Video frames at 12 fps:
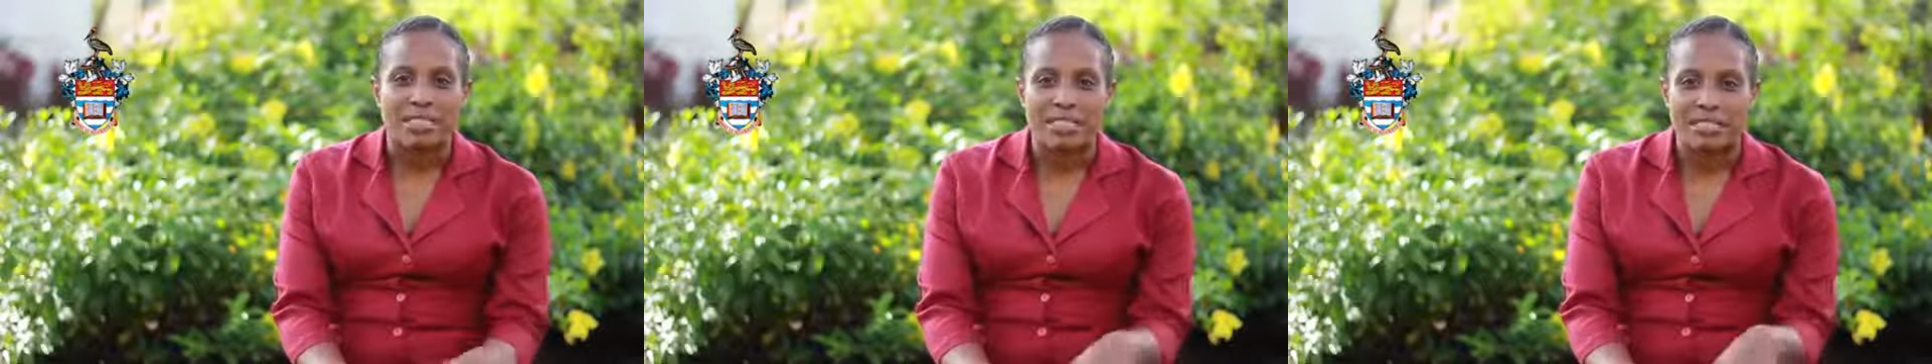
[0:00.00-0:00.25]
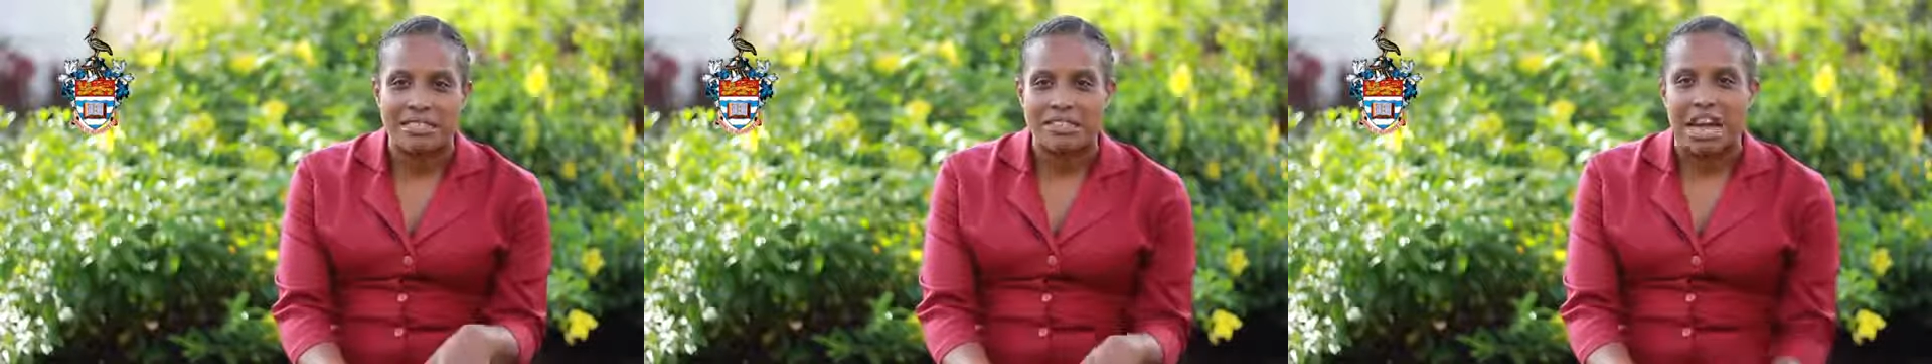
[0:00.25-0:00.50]

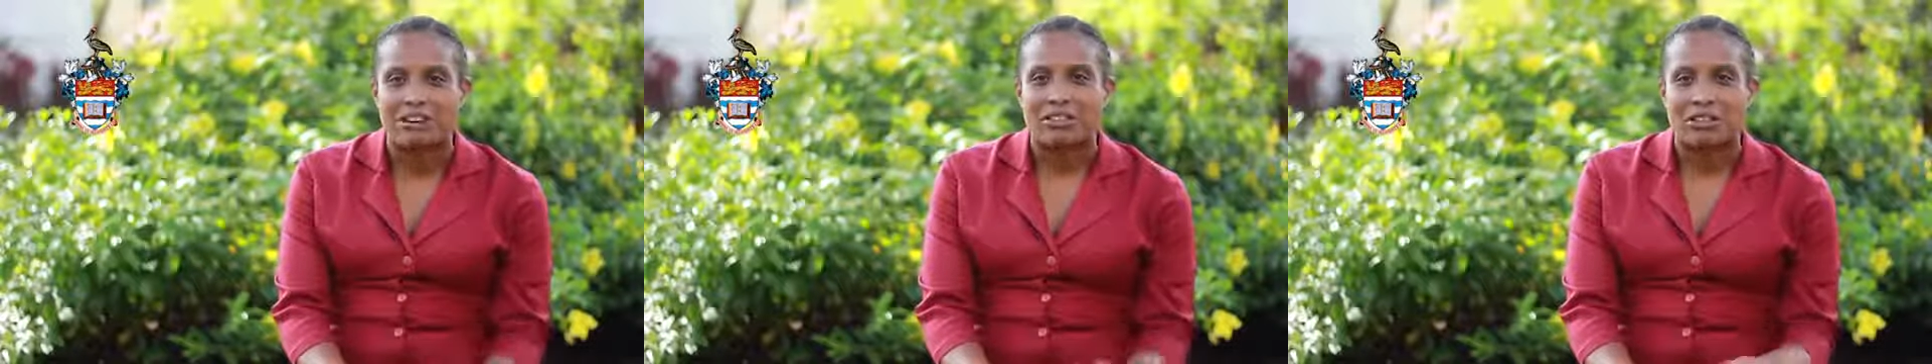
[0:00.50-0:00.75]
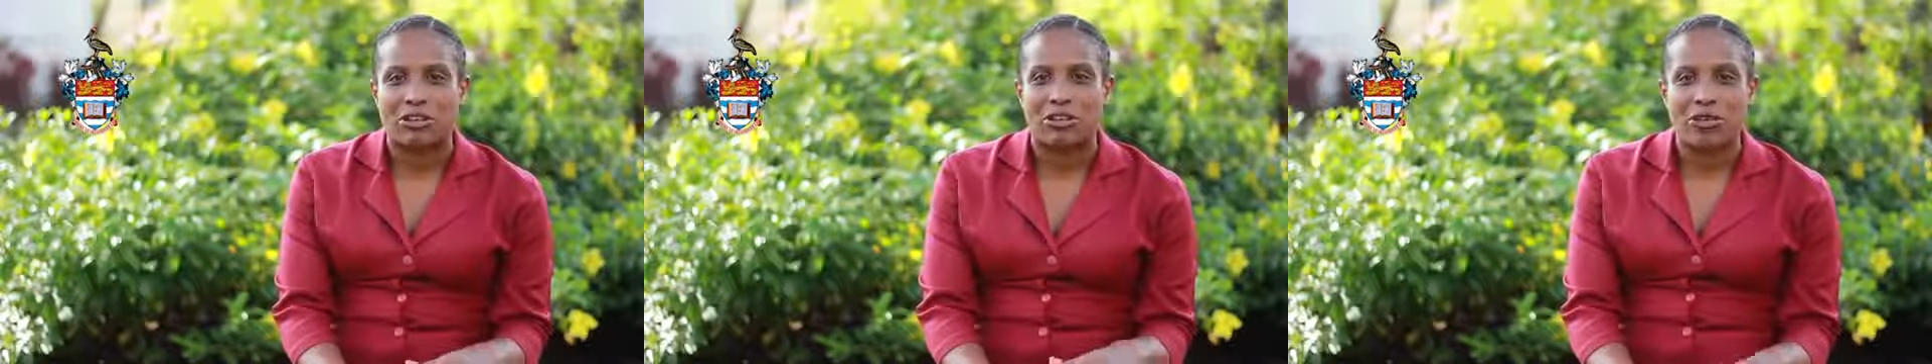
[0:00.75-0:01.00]
easy. You have a
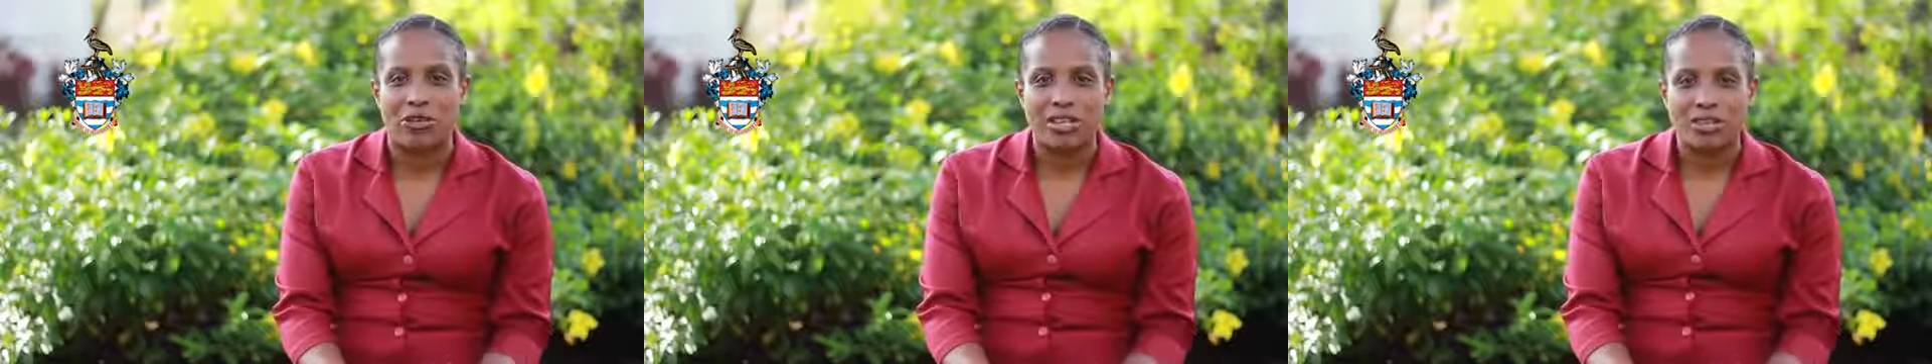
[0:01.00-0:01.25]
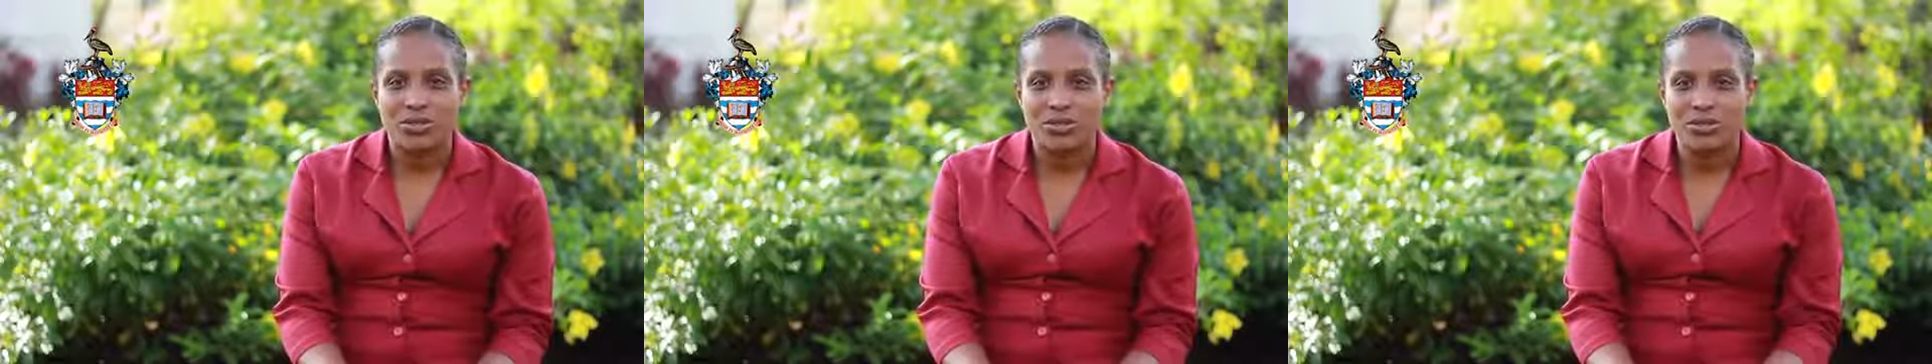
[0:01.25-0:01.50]
lot of
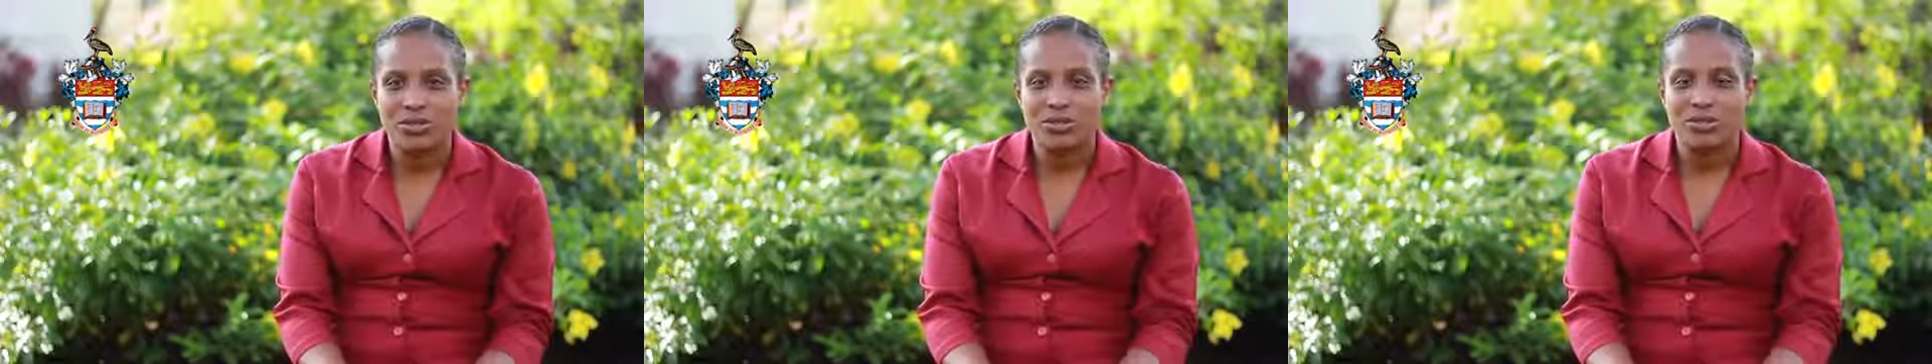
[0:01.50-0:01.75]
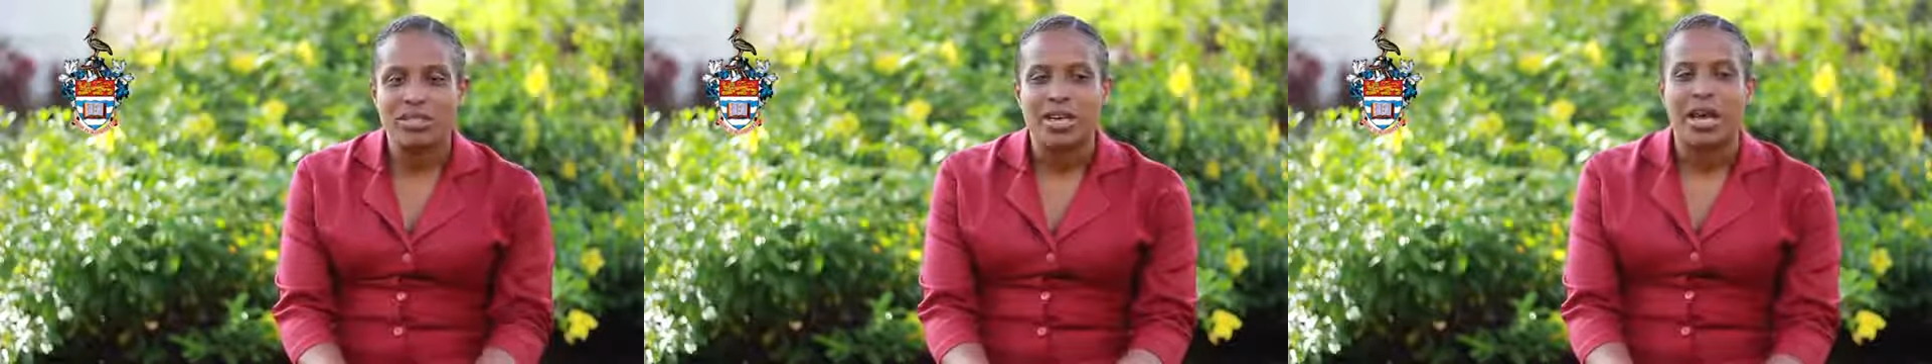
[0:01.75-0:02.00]
work to do.